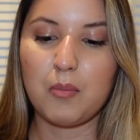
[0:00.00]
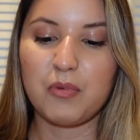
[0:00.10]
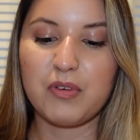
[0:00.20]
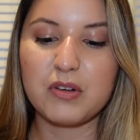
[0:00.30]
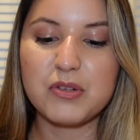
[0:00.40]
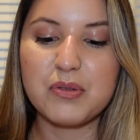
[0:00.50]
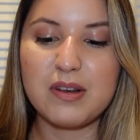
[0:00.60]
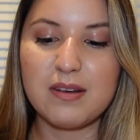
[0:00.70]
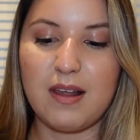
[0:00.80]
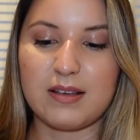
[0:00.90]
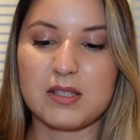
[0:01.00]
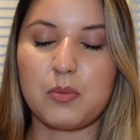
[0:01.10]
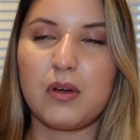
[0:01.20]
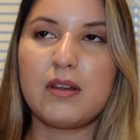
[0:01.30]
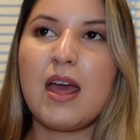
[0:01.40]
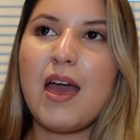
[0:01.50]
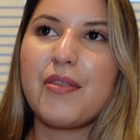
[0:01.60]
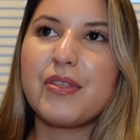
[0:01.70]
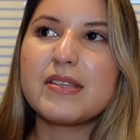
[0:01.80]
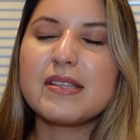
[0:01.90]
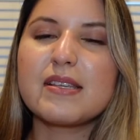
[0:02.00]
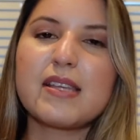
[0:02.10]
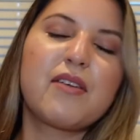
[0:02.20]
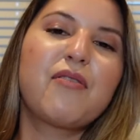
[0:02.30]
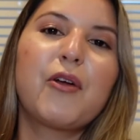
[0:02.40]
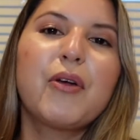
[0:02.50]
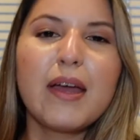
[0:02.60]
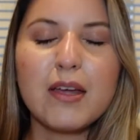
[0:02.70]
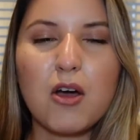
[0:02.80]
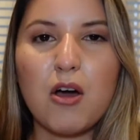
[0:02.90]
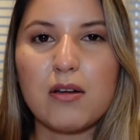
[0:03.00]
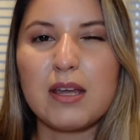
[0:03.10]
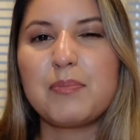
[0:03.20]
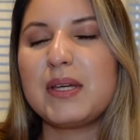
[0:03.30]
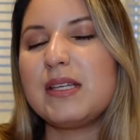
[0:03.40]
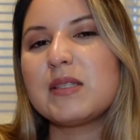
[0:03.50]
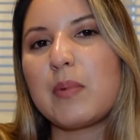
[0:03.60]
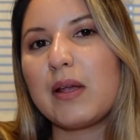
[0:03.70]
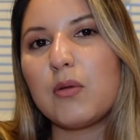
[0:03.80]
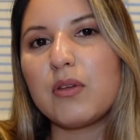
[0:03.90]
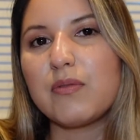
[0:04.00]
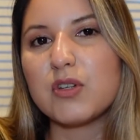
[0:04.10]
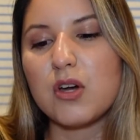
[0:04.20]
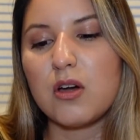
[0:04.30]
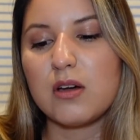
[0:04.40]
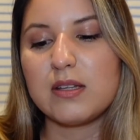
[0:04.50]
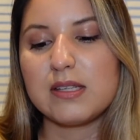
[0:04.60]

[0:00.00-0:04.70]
Moving on to the next one. This is a very iconic piece by Louis Vuitton.